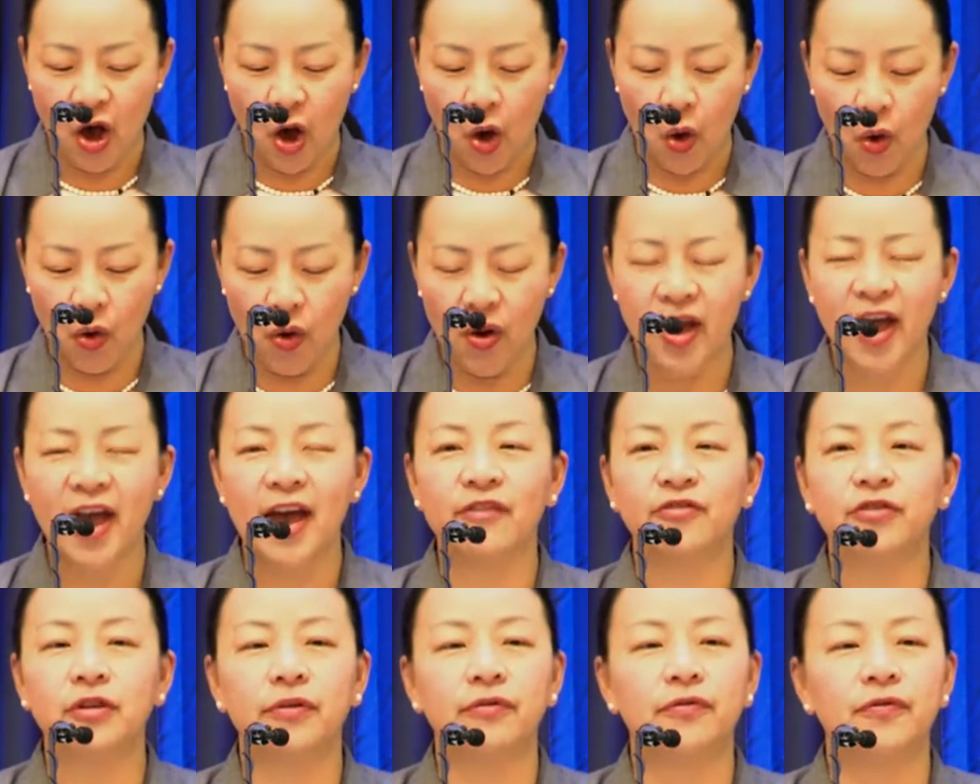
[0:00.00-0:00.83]
all
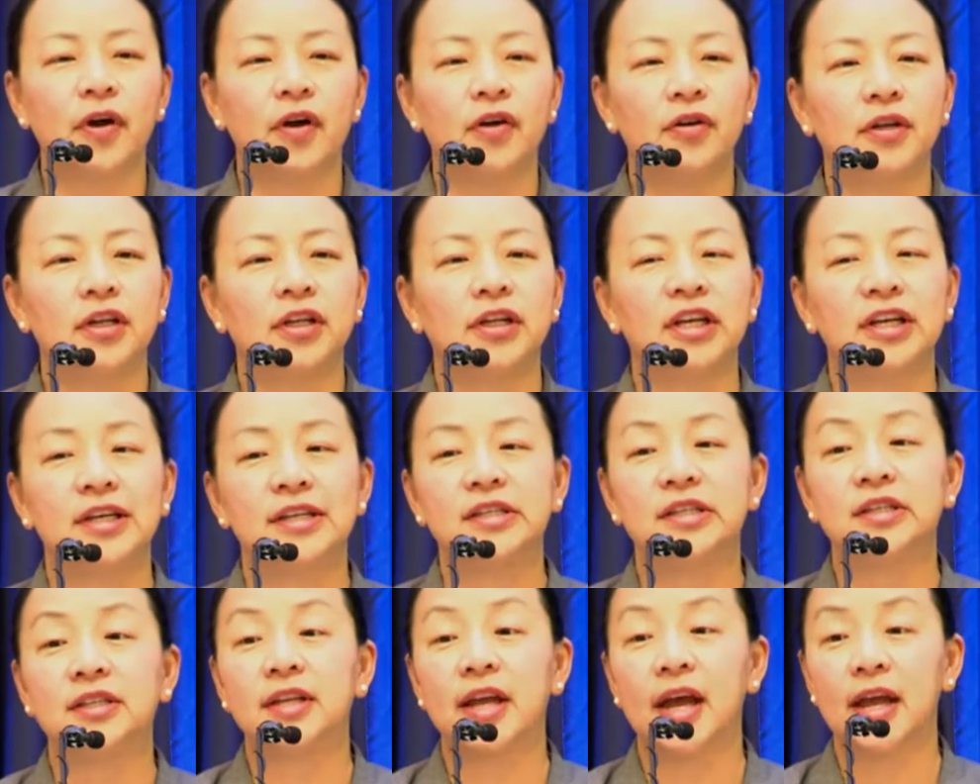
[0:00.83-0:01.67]
have devoted
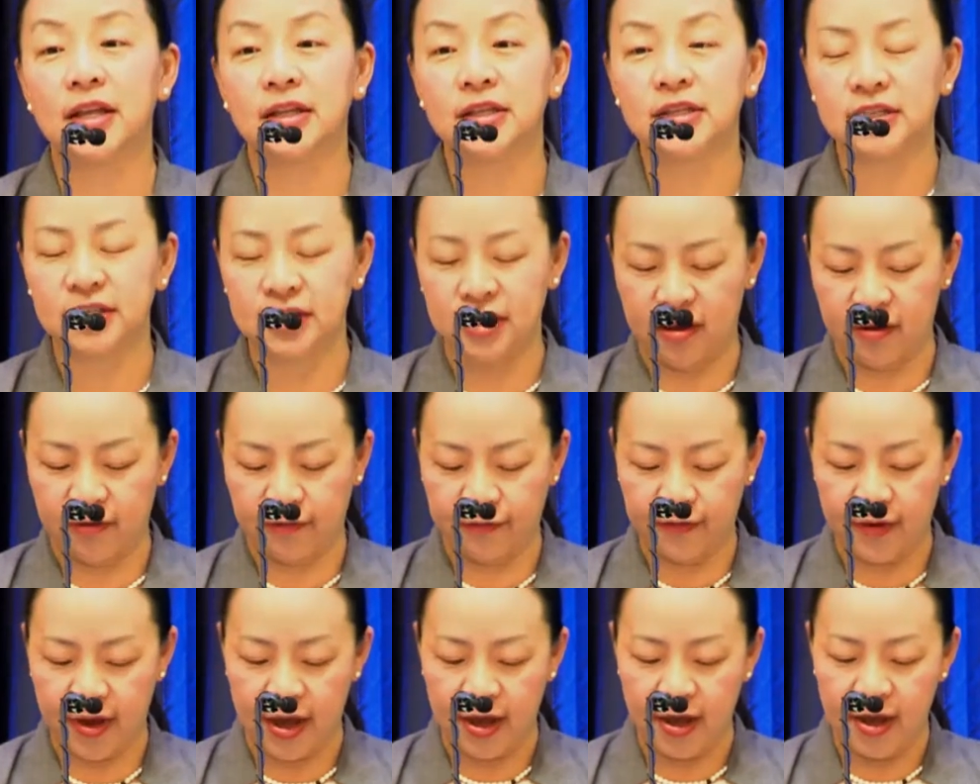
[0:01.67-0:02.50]

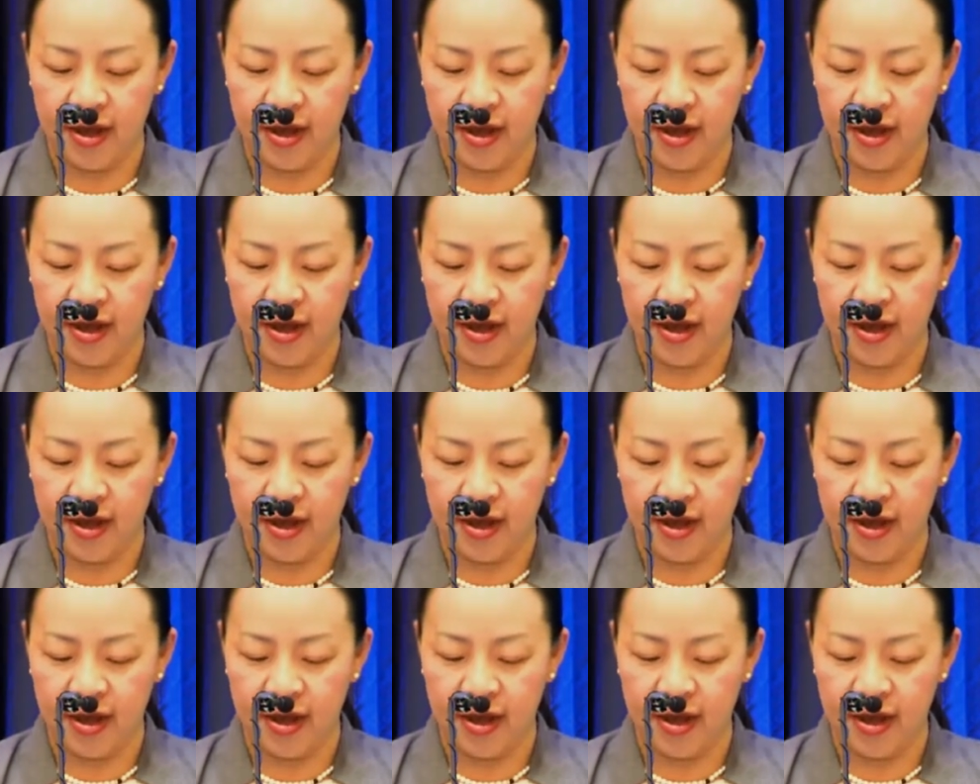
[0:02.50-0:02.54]
extensive